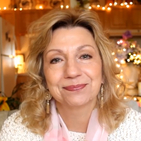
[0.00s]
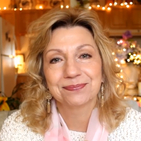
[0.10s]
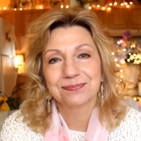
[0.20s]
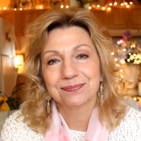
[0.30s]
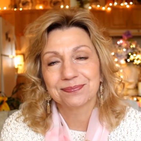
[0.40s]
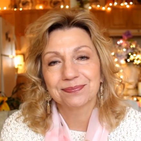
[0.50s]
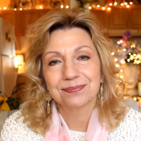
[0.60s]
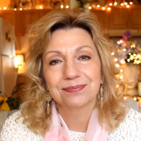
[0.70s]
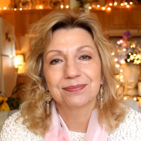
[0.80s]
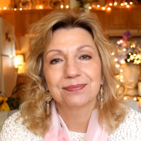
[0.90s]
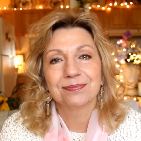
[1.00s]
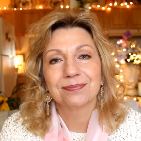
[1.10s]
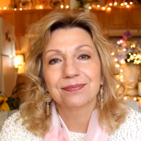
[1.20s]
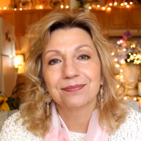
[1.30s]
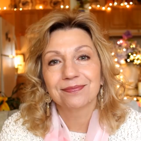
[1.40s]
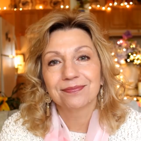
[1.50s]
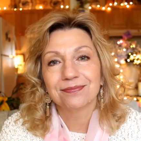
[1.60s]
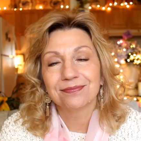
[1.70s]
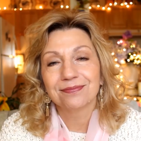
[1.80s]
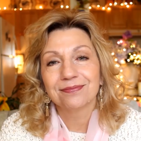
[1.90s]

Nobody speaks.